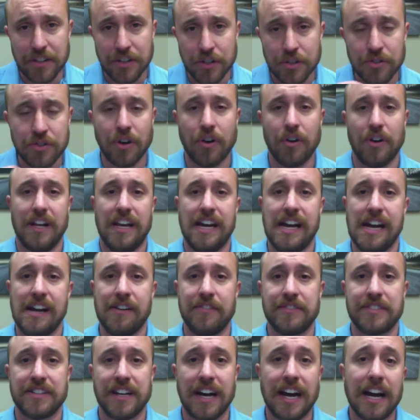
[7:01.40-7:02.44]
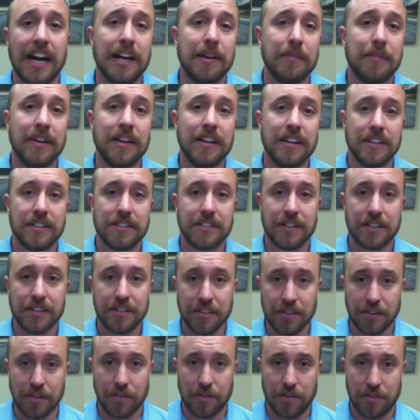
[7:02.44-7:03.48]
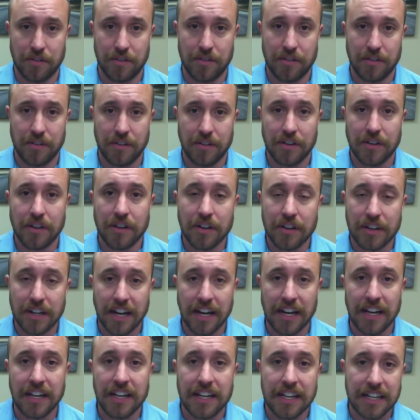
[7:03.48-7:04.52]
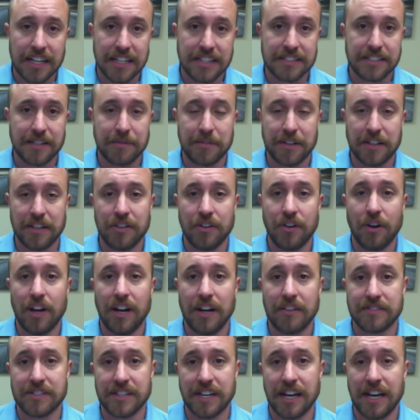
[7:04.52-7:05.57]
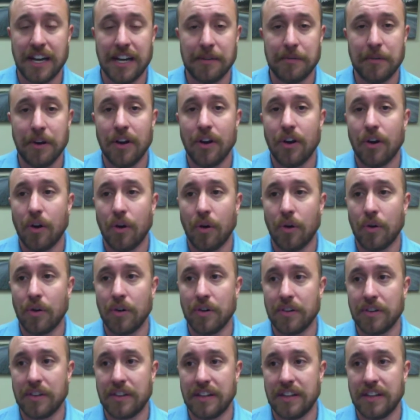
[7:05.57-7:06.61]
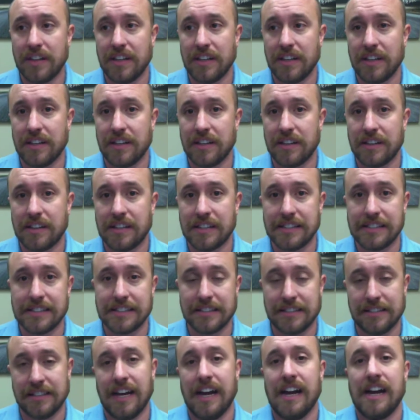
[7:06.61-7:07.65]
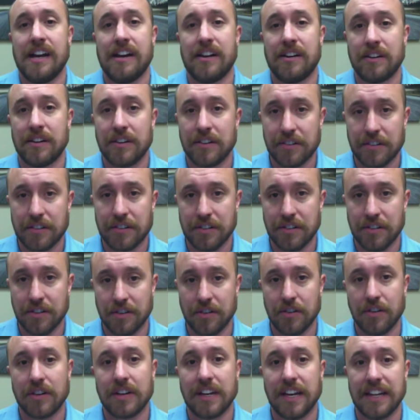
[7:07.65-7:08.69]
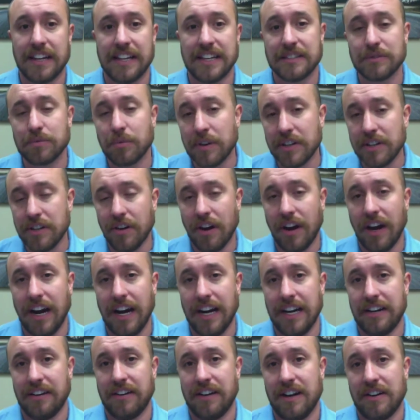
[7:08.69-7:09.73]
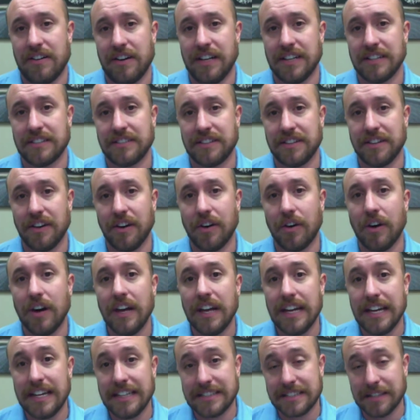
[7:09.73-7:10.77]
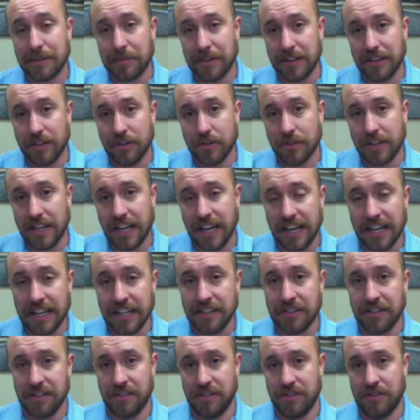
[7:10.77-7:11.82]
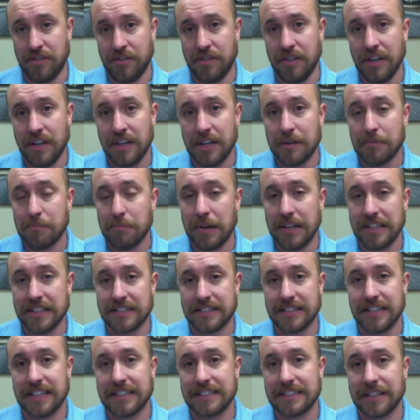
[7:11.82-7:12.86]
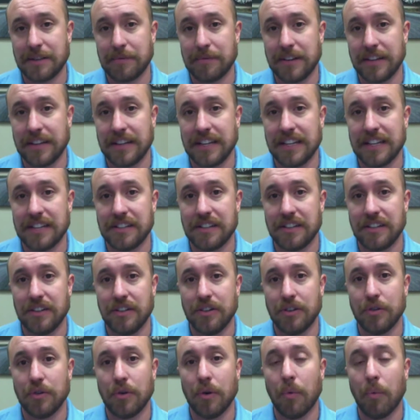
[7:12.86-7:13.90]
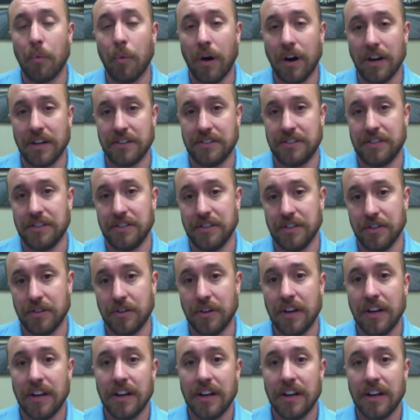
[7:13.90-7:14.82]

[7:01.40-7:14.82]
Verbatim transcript: you don't have time to do okay it's something you don't have time or the the desire to do okay that's why you hire out seo it's something you can do but it's not something that you want to do